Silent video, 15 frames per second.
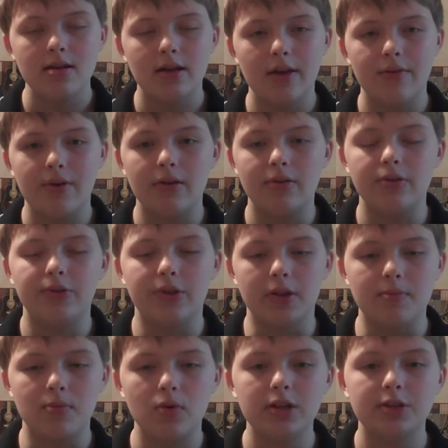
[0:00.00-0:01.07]
if I were using the
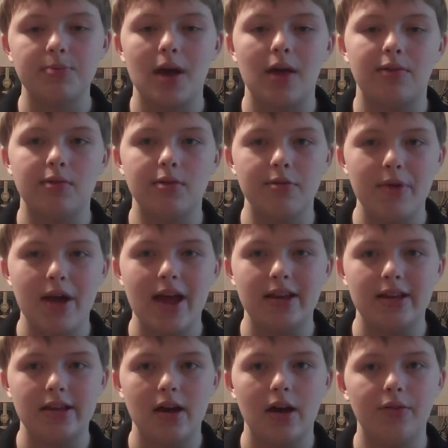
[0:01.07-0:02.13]
boys' bathroom,
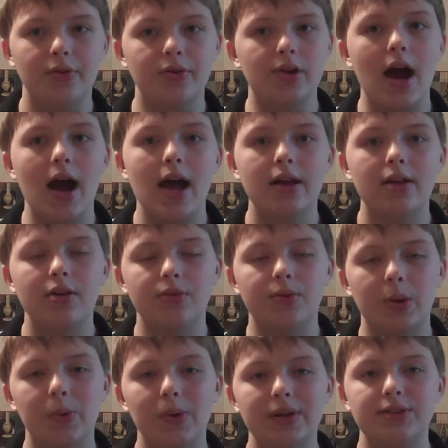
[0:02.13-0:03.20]
any other guy could
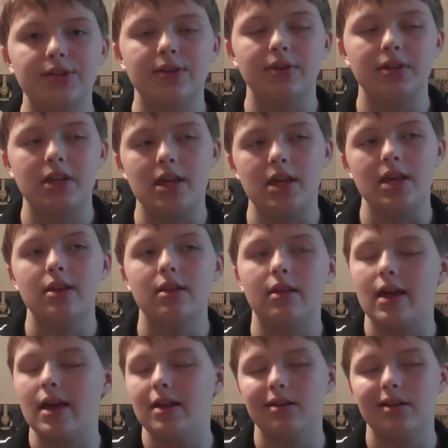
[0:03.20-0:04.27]
request to have a key to the
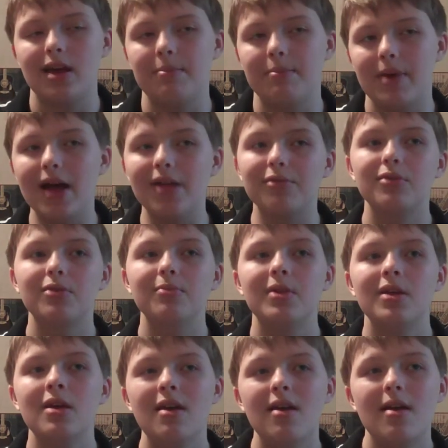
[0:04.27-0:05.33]
handicapped bathroom
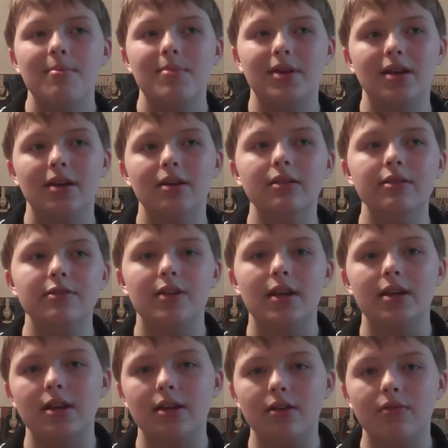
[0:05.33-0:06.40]
because they
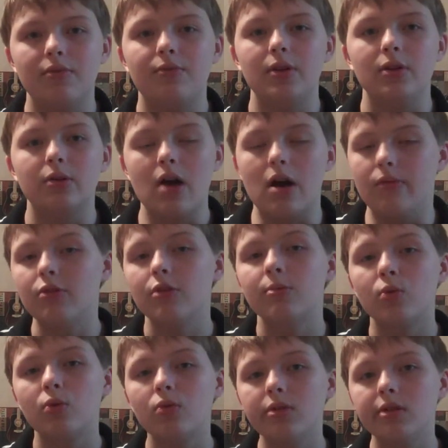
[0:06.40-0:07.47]
didn't feel
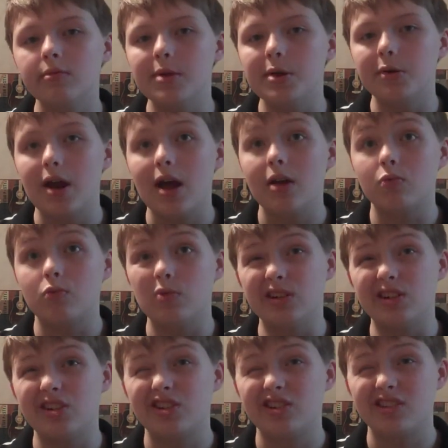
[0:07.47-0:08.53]
comfortable with me around,
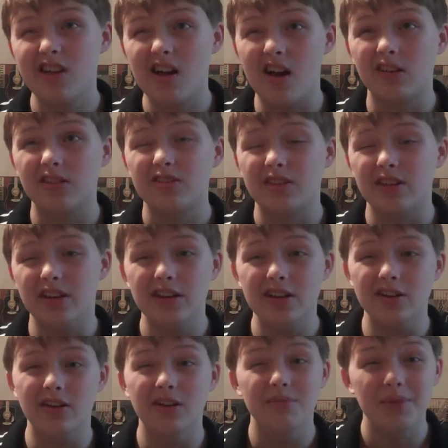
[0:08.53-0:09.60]
which sucks to
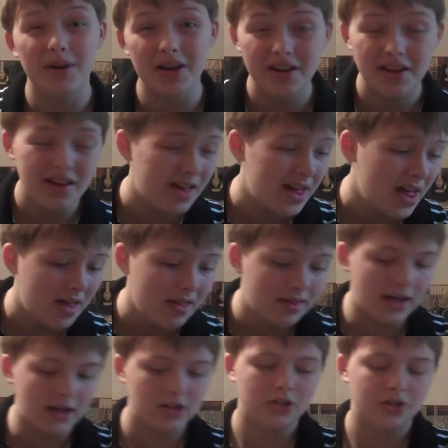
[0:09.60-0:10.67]
hear, but
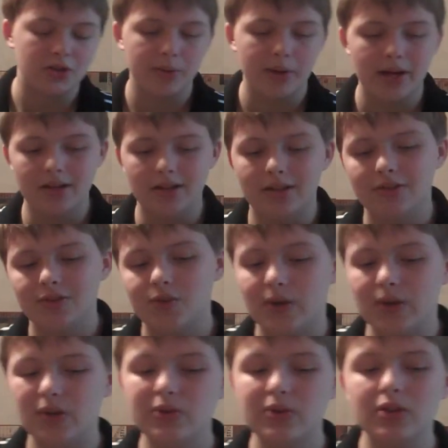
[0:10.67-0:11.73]
that's just the way it is. So I
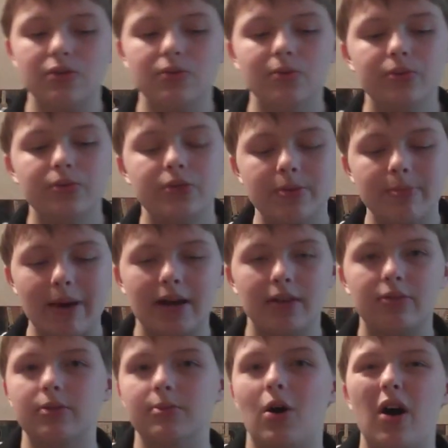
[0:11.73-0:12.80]
don't use the
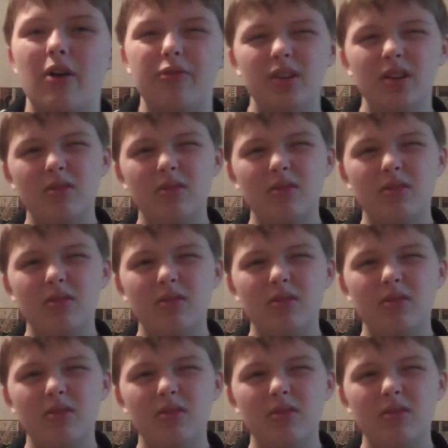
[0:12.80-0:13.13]
bathroom often